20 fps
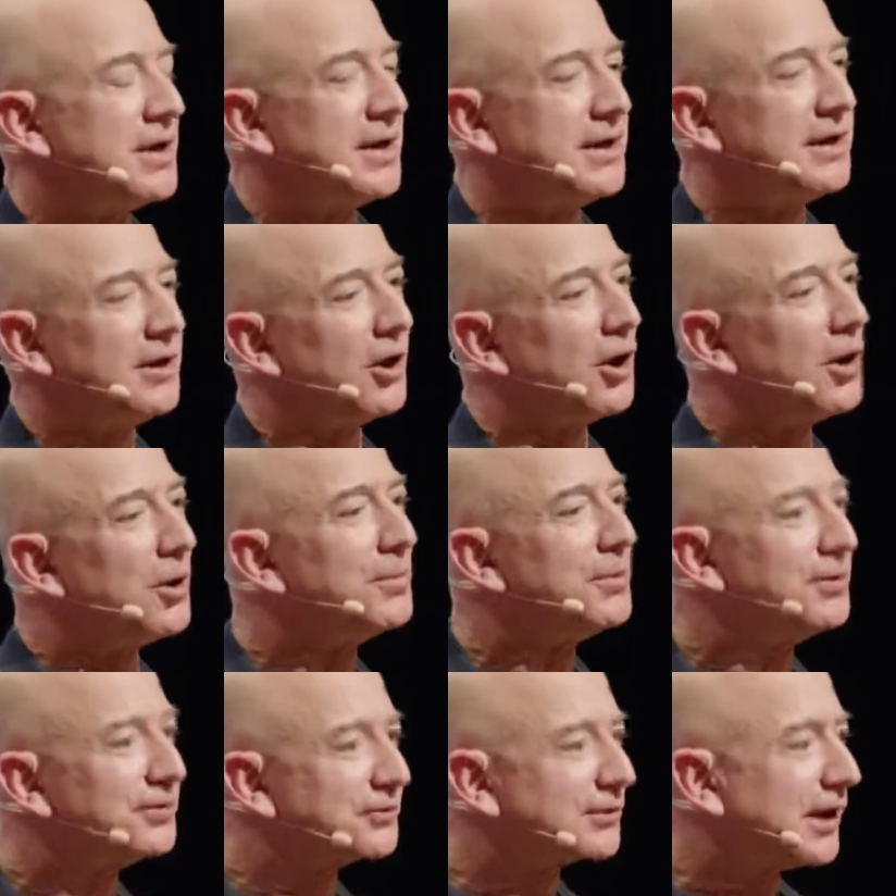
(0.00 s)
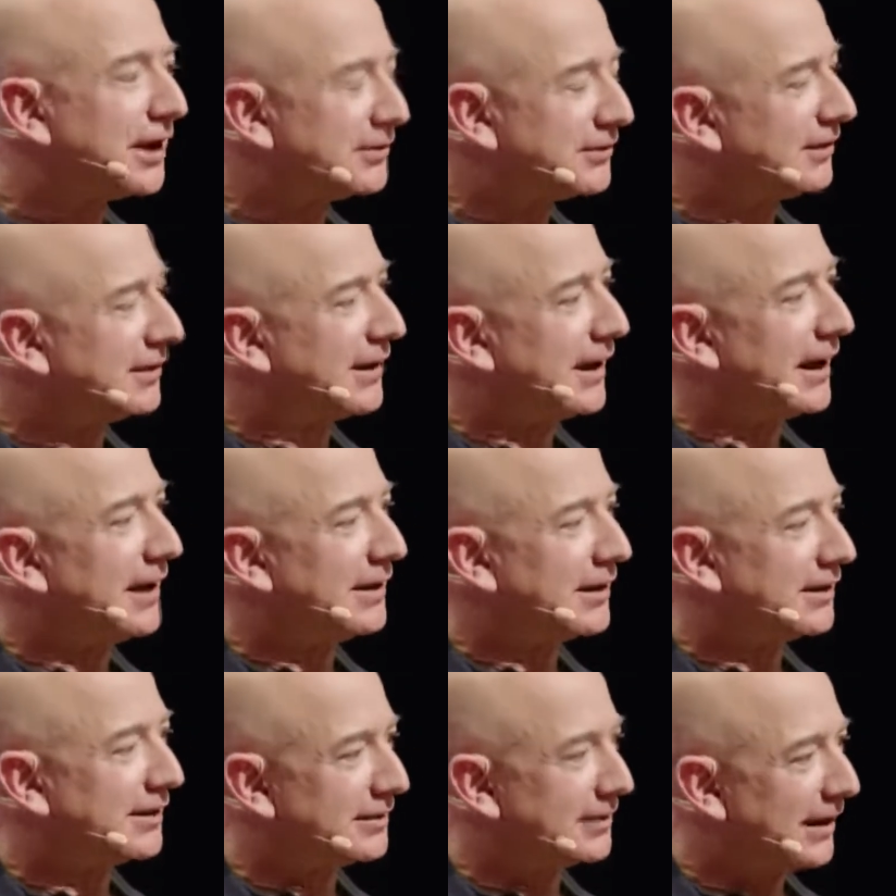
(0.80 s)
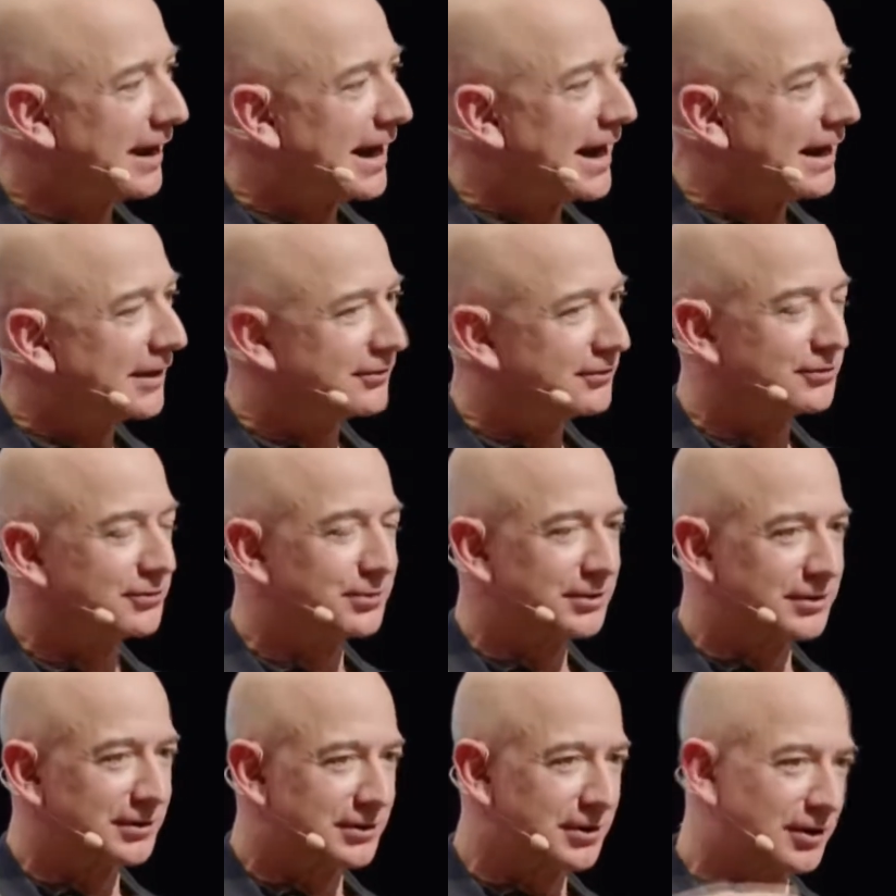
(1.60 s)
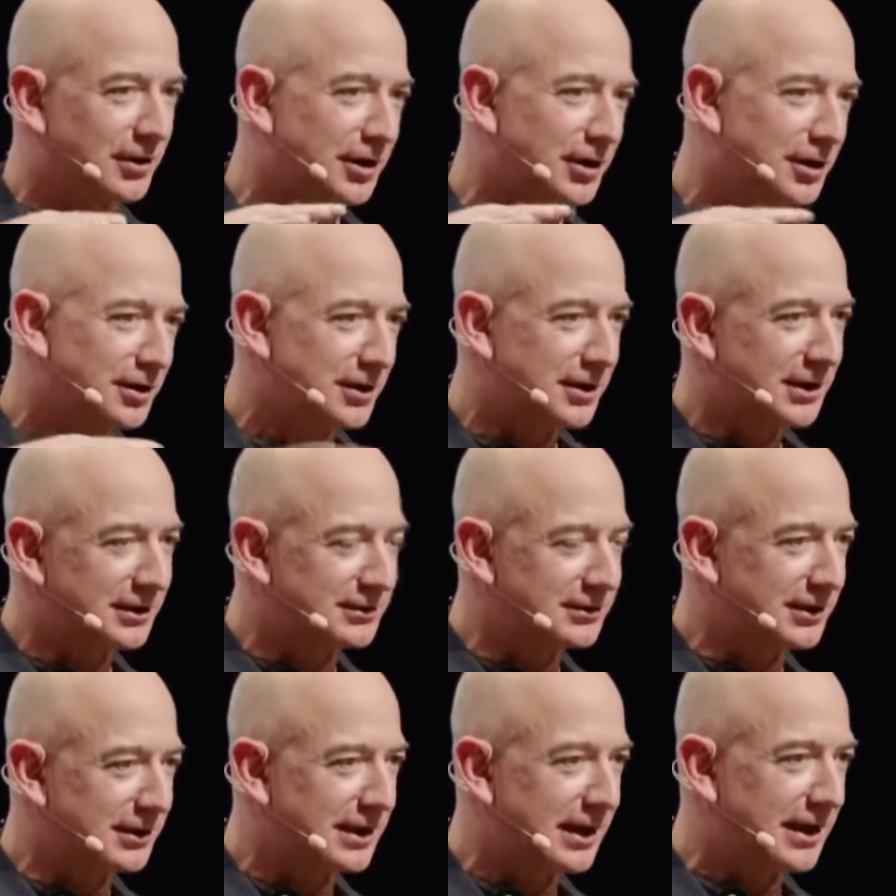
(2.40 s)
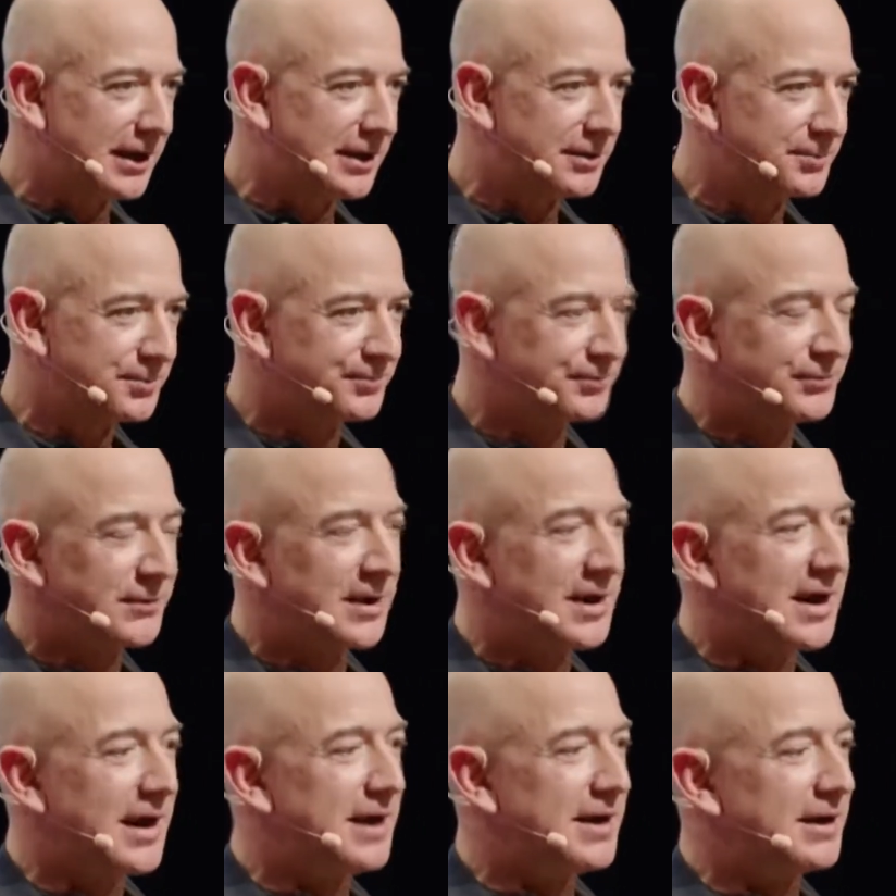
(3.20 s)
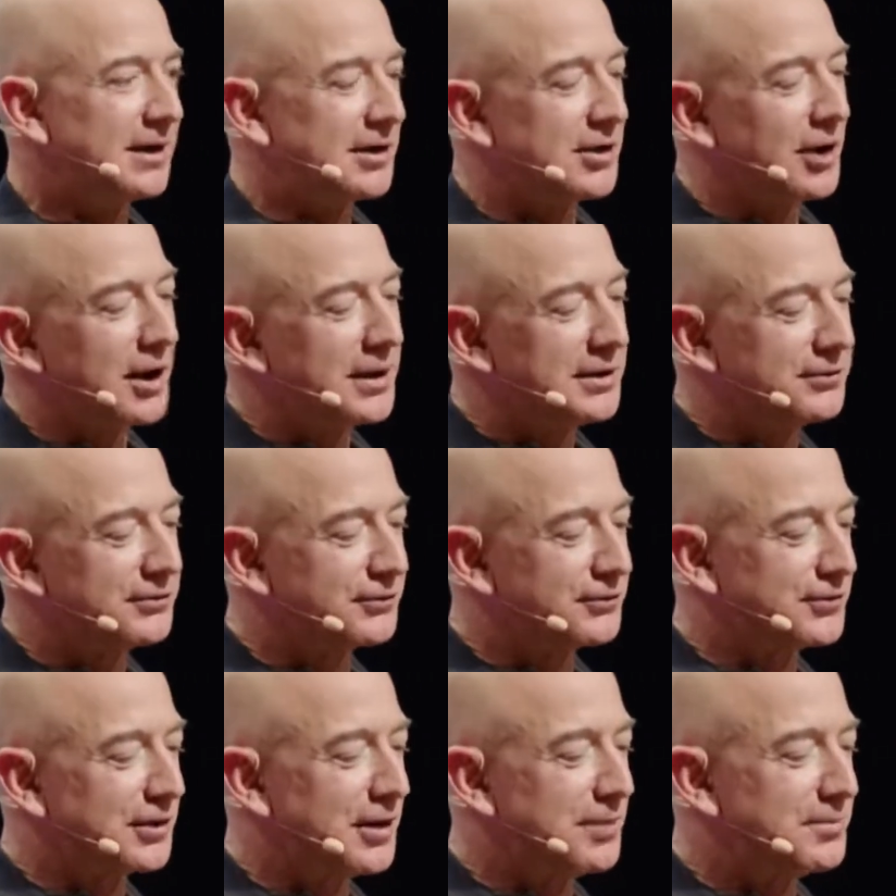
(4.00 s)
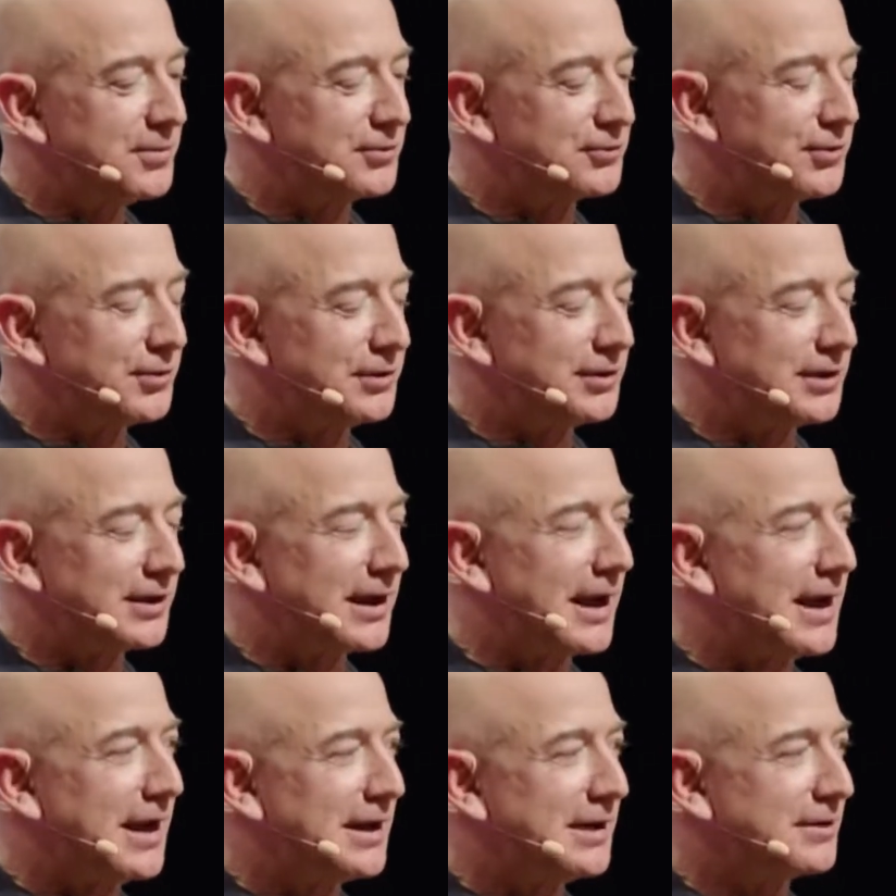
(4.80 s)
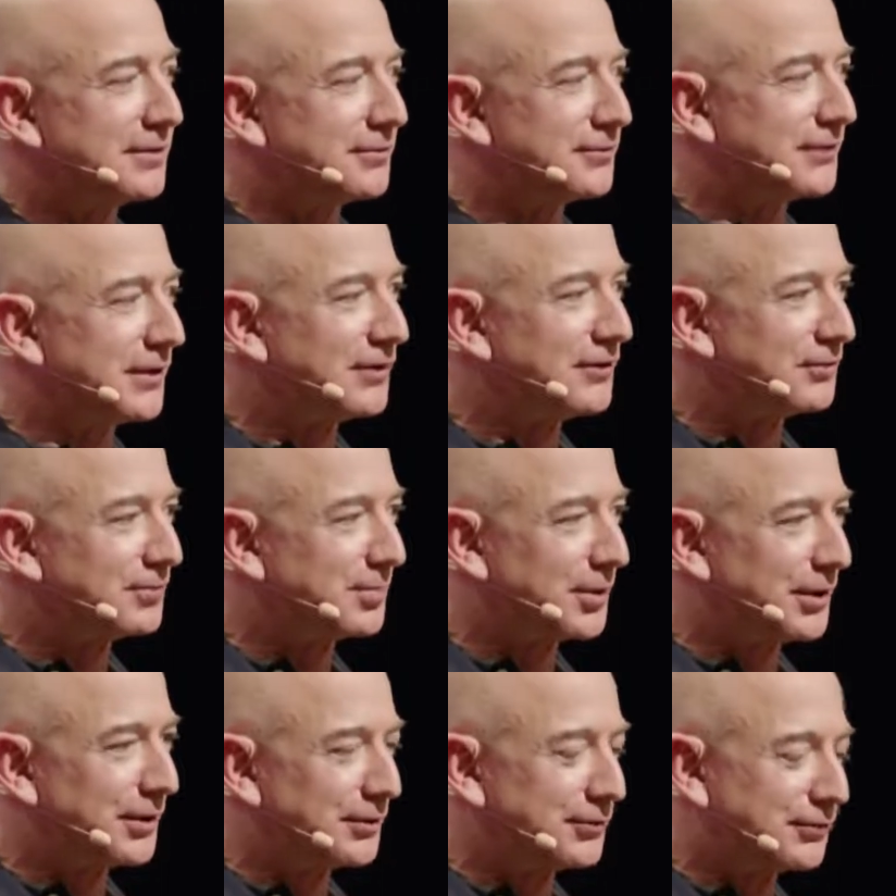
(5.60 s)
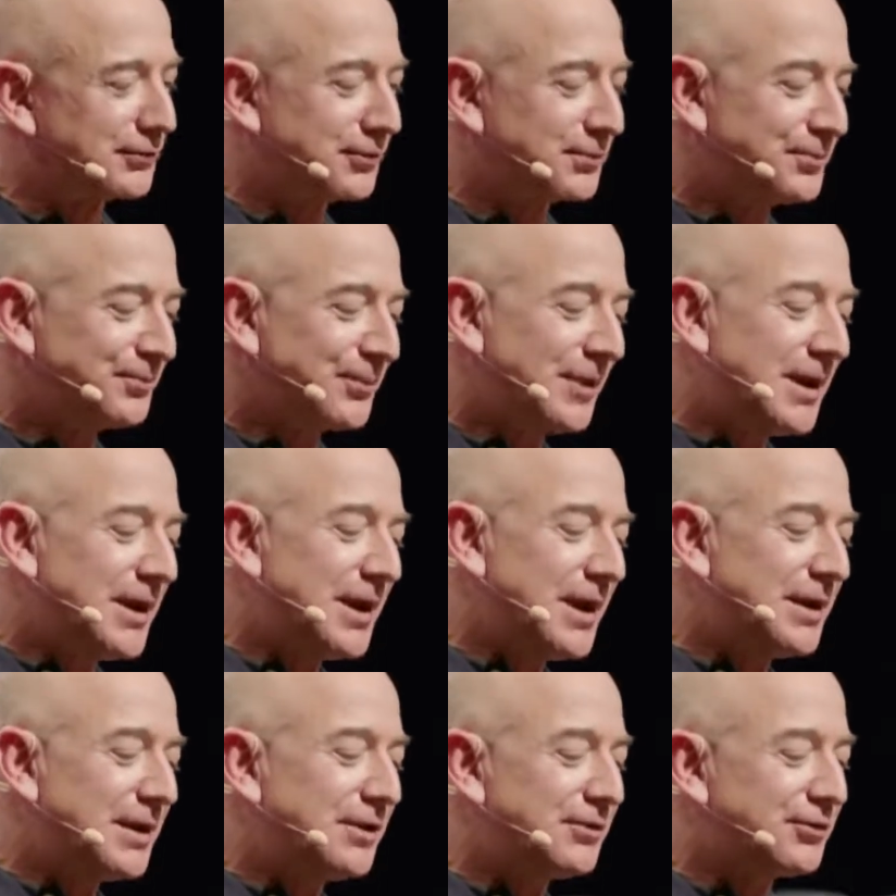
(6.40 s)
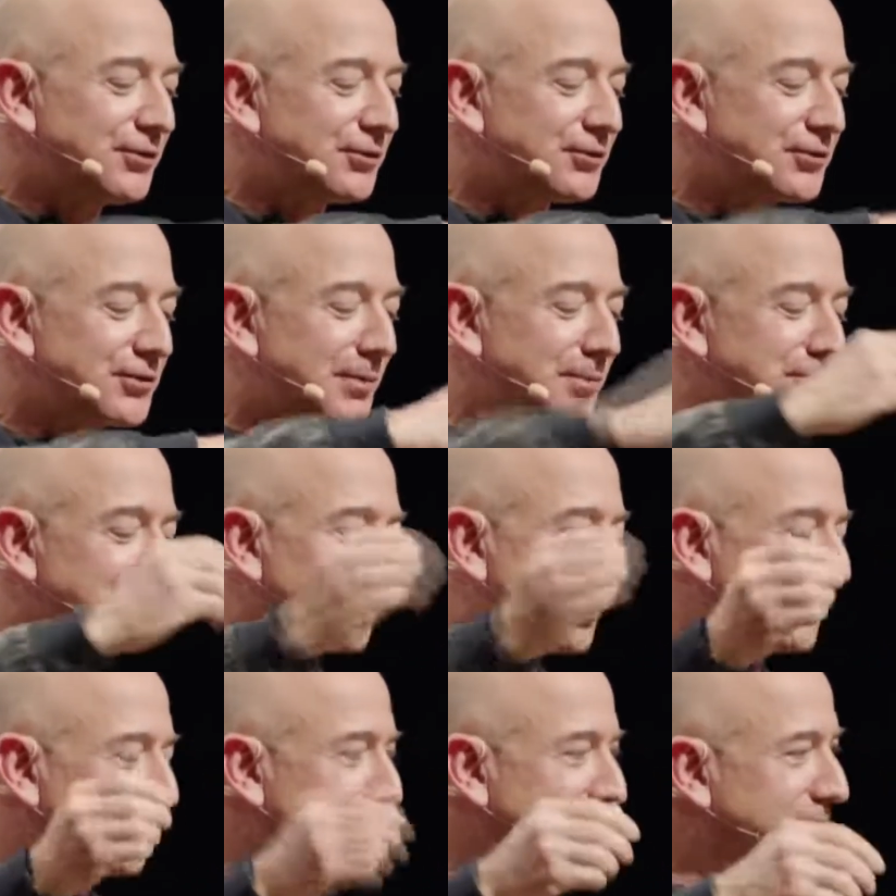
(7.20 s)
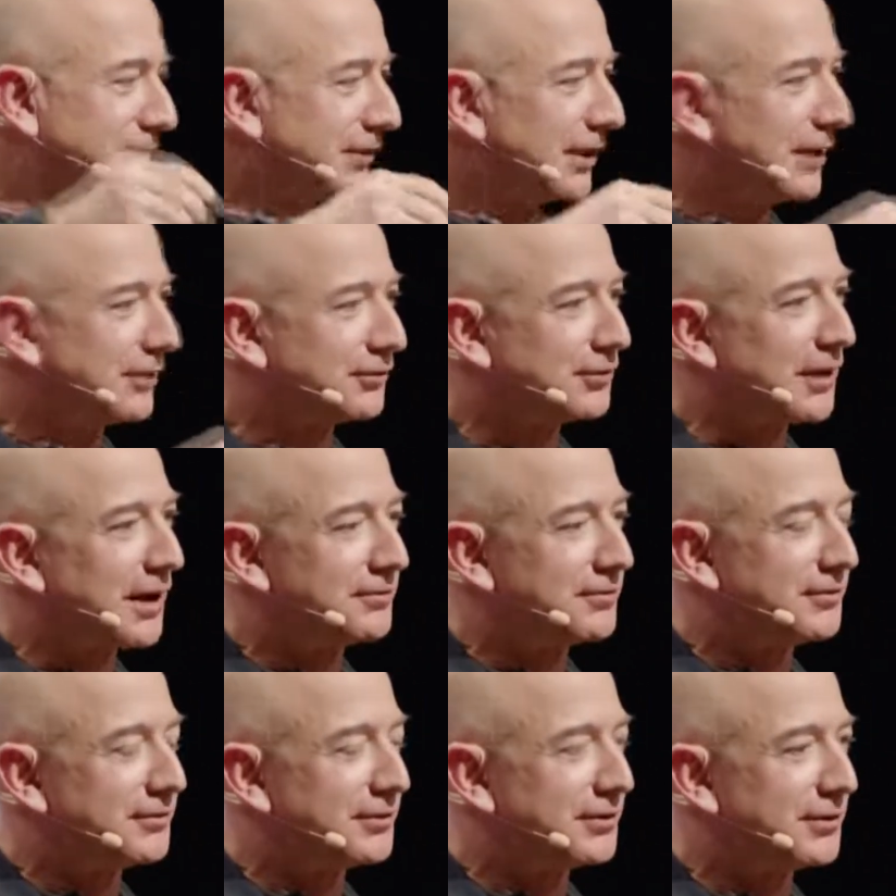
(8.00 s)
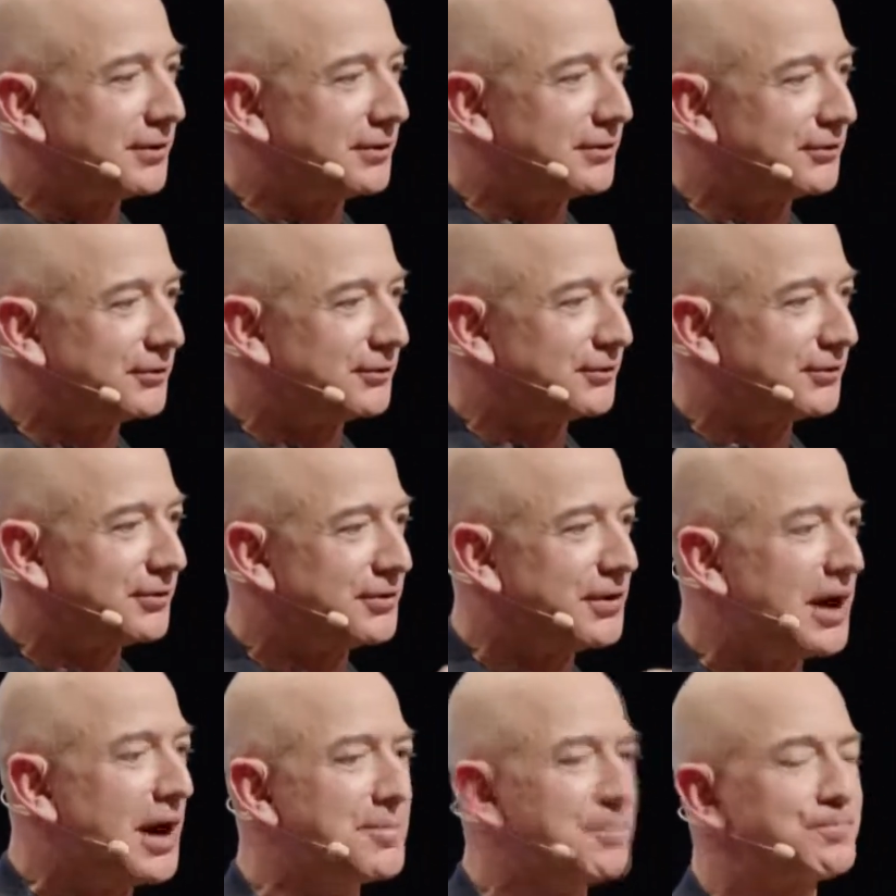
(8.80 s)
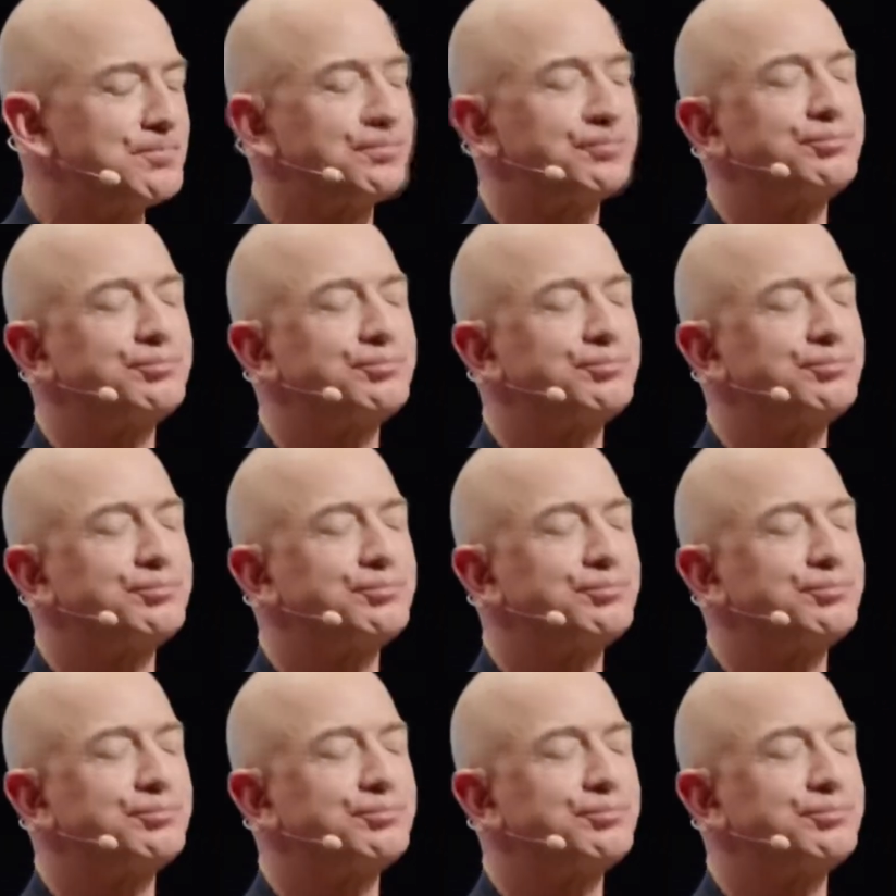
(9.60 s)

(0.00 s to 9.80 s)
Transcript: He almost got the gate unlatched when the car hit the gate, and it caught his thumb between the gate and the fence post, and it stripped all the flesh off of his thumb.